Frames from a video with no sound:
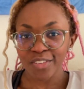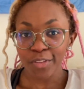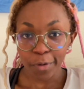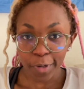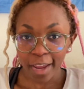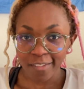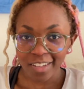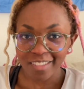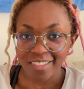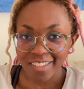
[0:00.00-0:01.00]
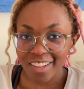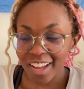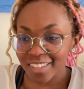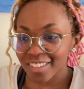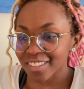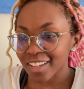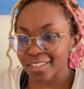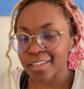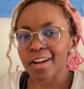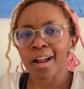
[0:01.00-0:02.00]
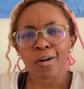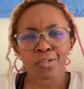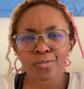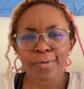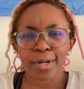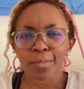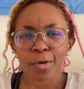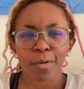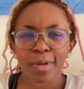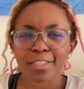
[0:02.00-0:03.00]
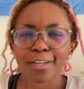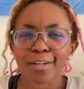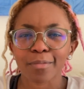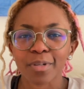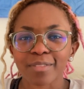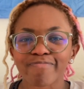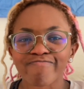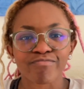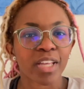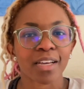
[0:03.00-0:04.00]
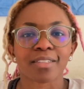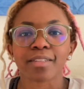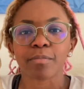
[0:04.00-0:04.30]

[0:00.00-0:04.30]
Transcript: There we have it. That's it. I also forgot to put on mascara, but like I said